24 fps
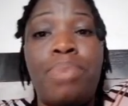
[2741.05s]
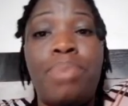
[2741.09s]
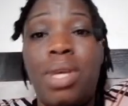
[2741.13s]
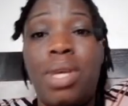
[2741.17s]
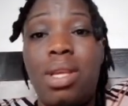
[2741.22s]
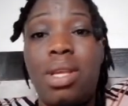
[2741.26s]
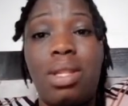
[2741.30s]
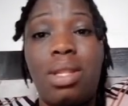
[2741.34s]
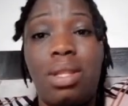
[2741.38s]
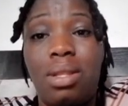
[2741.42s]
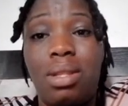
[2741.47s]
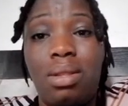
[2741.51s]

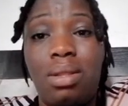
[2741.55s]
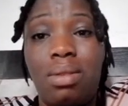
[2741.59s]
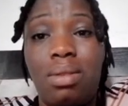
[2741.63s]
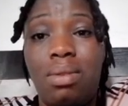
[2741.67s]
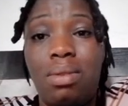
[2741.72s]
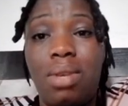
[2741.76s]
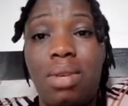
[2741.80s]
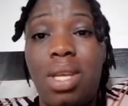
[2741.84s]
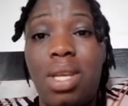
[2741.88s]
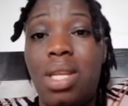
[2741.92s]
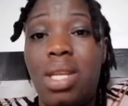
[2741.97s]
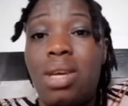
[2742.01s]
normal
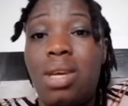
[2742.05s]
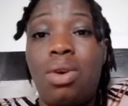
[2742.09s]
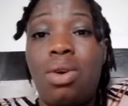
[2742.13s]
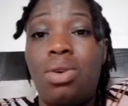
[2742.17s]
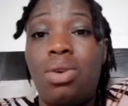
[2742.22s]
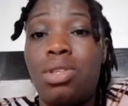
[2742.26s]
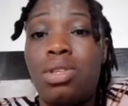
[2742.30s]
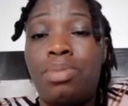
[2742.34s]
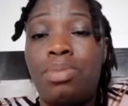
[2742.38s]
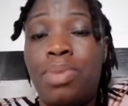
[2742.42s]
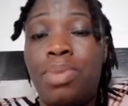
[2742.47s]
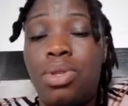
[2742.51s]
mopping
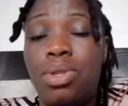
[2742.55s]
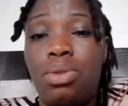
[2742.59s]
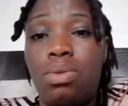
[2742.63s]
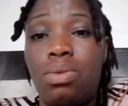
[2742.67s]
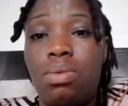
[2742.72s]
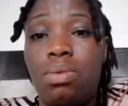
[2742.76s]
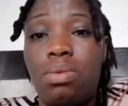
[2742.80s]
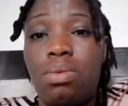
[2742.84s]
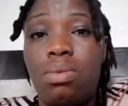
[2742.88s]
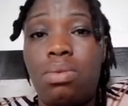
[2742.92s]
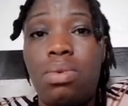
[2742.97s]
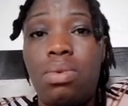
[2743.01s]
in the
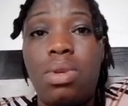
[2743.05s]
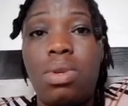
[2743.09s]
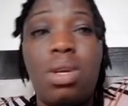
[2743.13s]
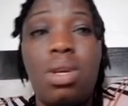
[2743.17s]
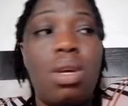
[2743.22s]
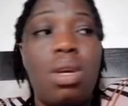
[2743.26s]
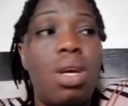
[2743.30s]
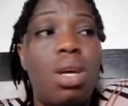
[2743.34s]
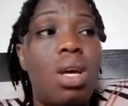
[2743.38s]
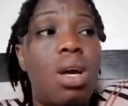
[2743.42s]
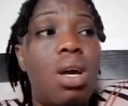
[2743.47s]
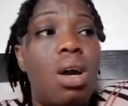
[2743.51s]

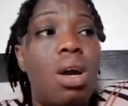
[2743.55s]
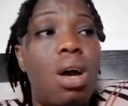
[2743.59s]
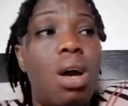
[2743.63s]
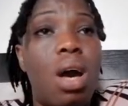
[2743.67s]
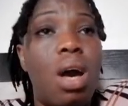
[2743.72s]
hospital,